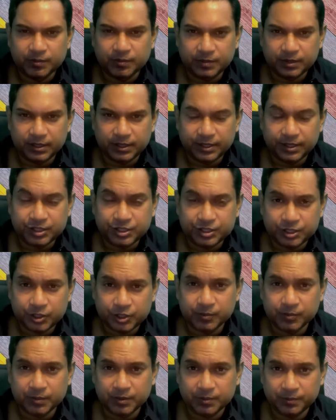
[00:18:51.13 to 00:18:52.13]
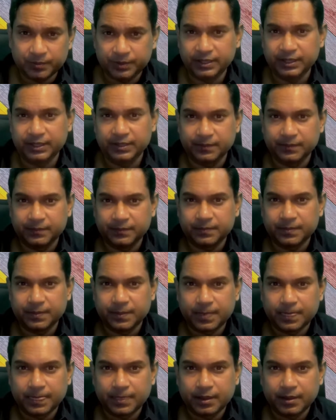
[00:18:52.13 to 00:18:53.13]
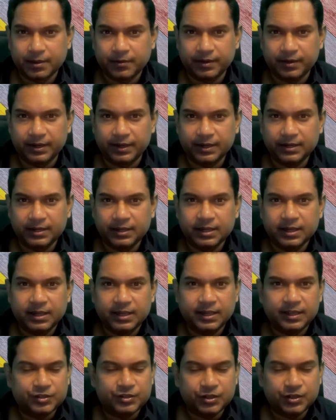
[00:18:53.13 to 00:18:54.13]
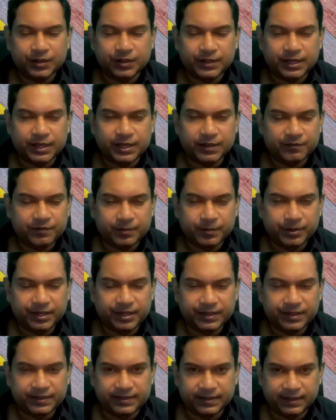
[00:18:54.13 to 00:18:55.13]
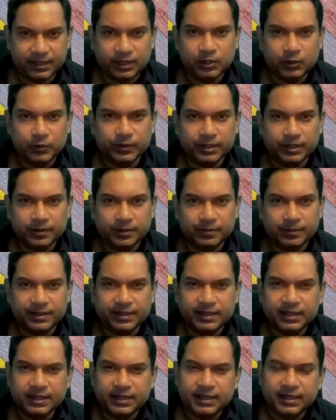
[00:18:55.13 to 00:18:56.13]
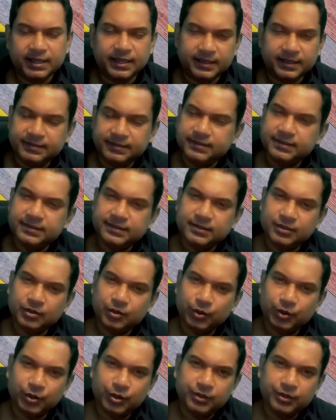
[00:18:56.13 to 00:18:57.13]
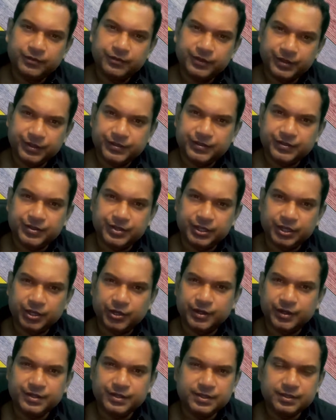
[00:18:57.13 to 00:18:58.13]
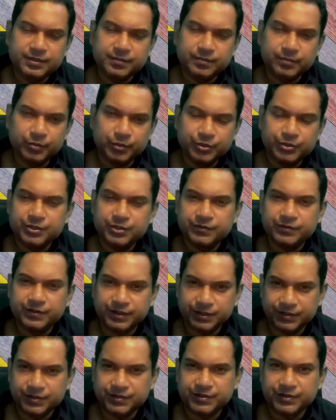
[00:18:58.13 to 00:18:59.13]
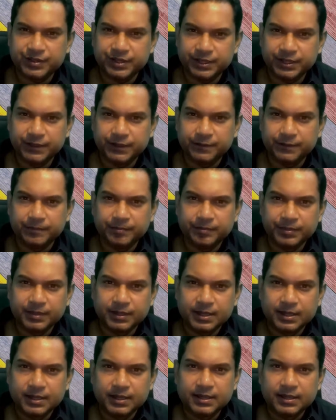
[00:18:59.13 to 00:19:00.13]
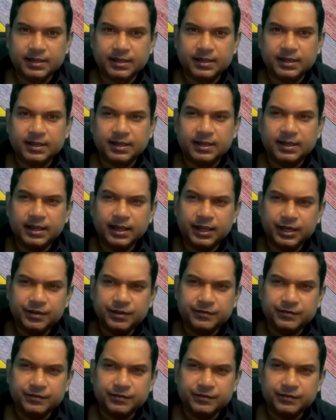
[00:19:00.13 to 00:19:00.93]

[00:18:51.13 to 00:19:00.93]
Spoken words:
each human being, right? It's not that everybody is equal, but isn't all of history, or isn't most of history, a kind of